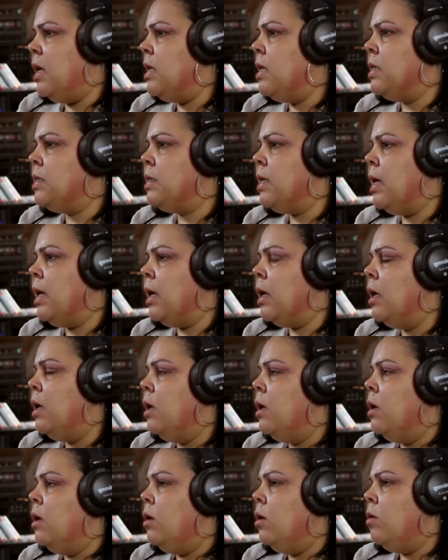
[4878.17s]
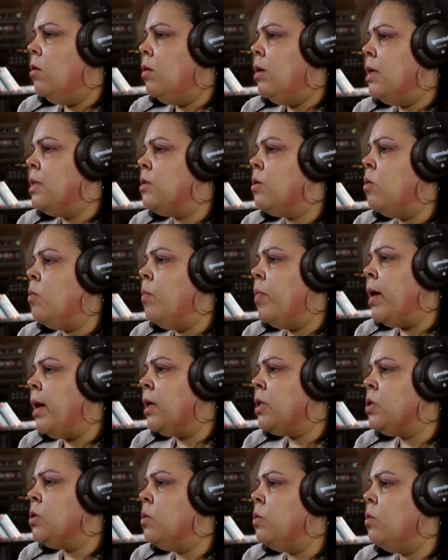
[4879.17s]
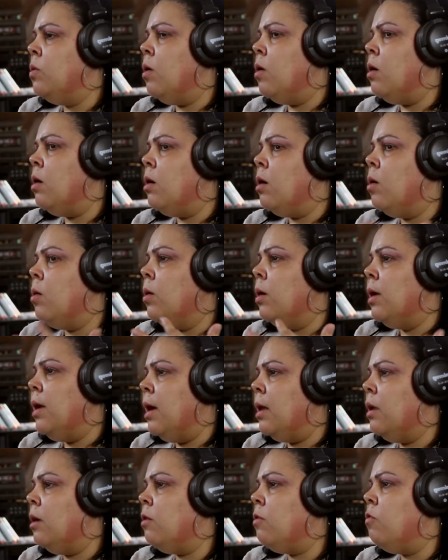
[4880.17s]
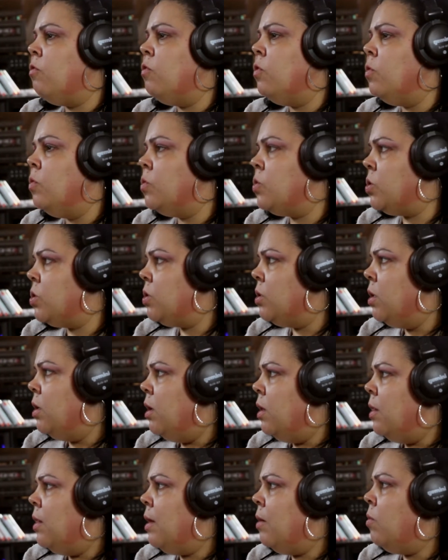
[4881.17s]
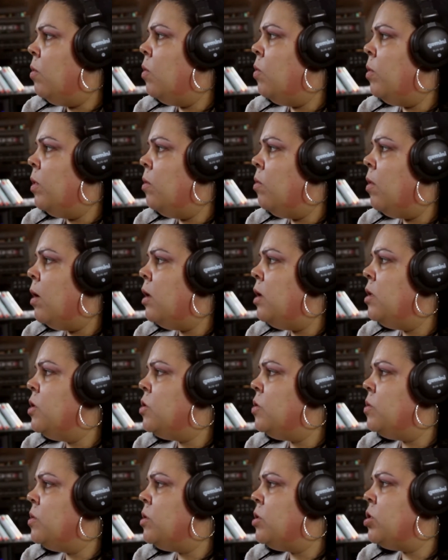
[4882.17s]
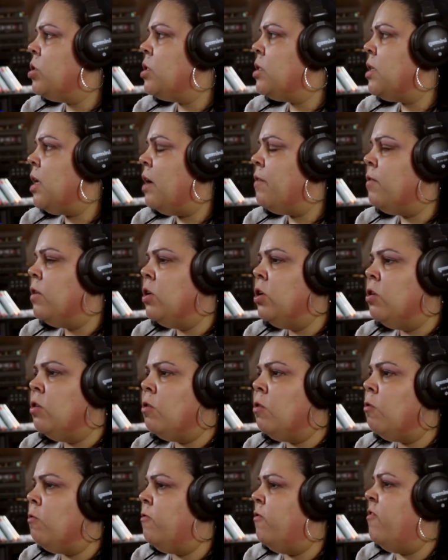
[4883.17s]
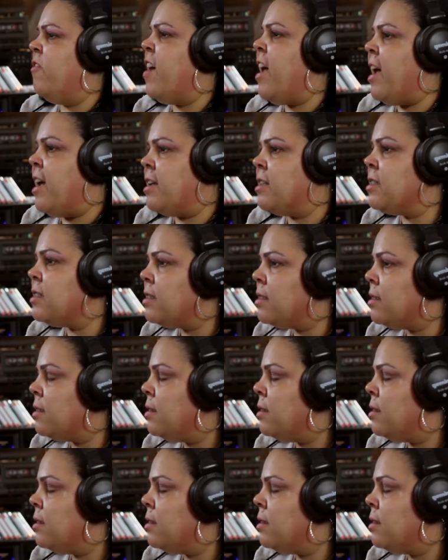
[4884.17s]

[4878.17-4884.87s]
And it's like, let's go back to our organic roots. That what we want to do is just have a good old fast.